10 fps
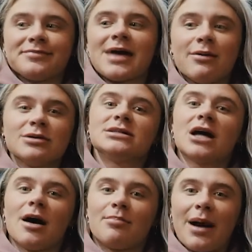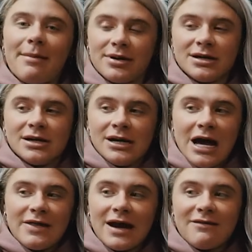I will start prep
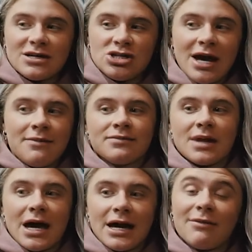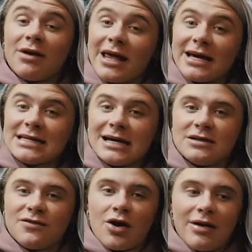at the end of this year and I'm really
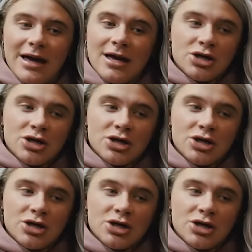excited for it.